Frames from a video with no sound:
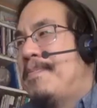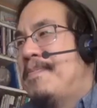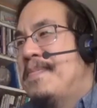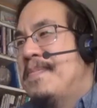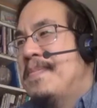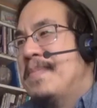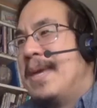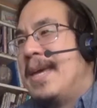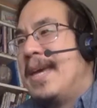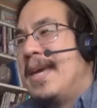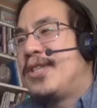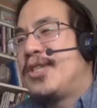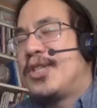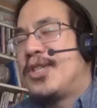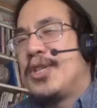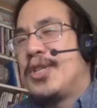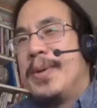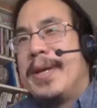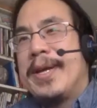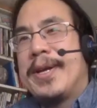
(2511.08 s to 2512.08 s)

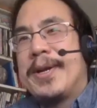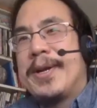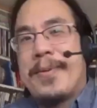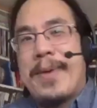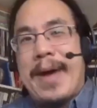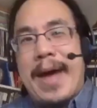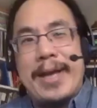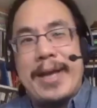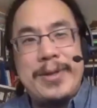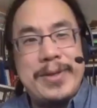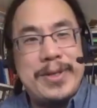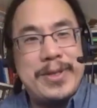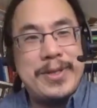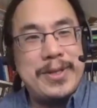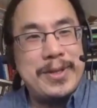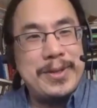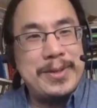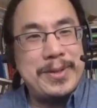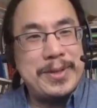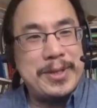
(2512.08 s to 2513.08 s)
history graduate
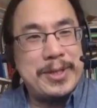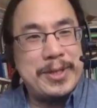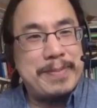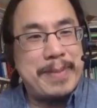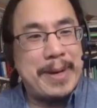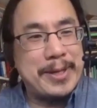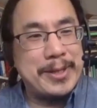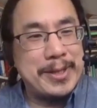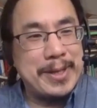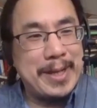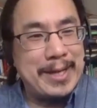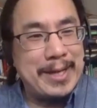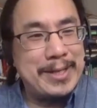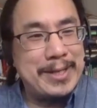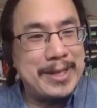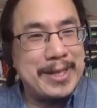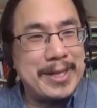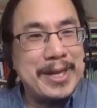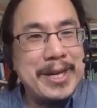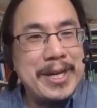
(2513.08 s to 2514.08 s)
student
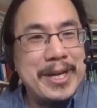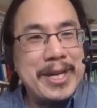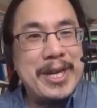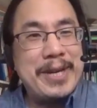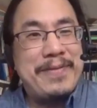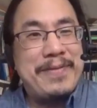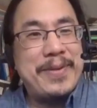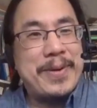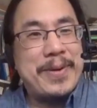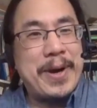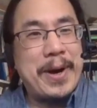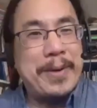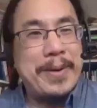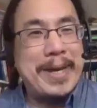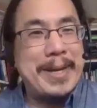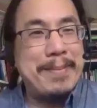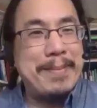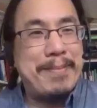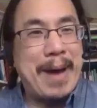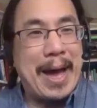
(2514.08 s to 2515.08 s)
specializing in
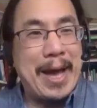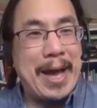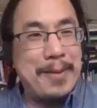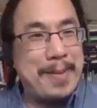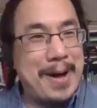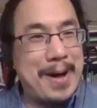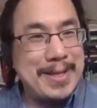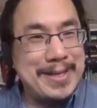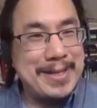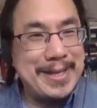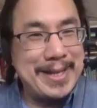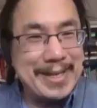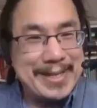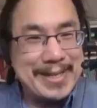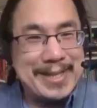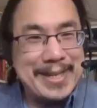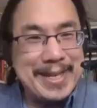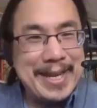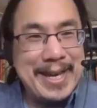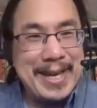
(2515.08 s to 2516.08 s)
Foucaultian
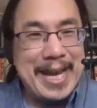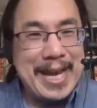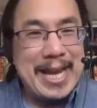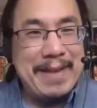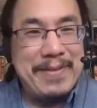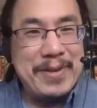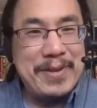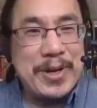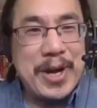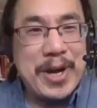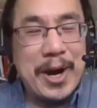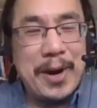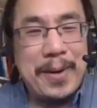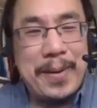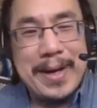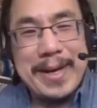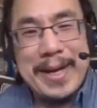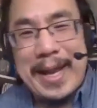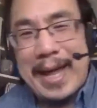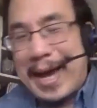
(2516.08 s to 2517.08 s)
biopolitics. And if you go
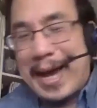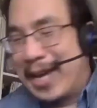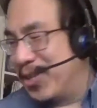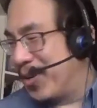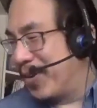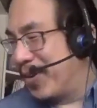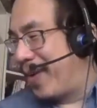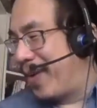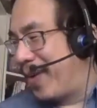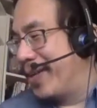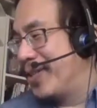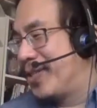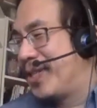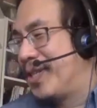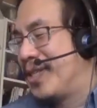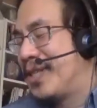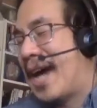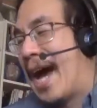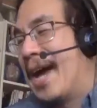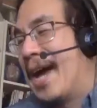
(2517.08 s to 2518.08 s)
online, you can find his
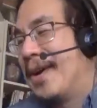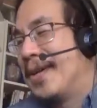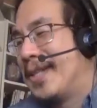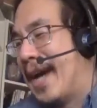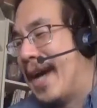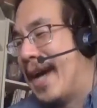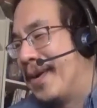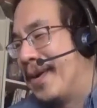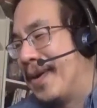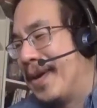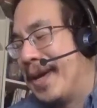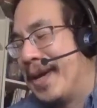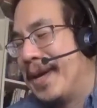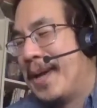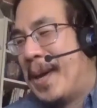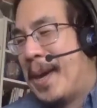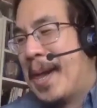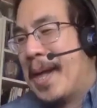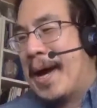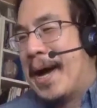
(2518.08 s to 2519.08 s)
desire diary
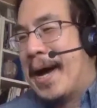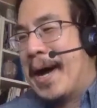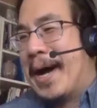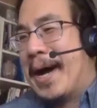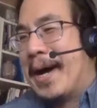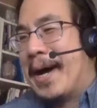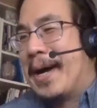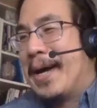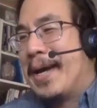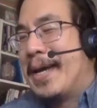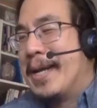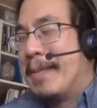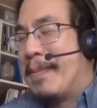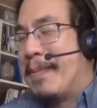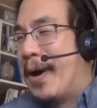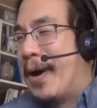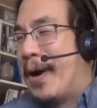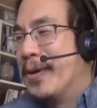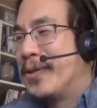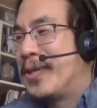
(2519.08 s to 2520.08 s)
in a
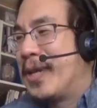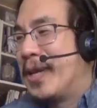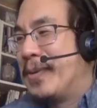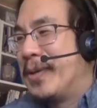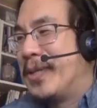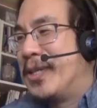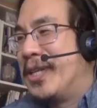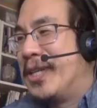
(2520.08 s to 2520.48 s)
post in which he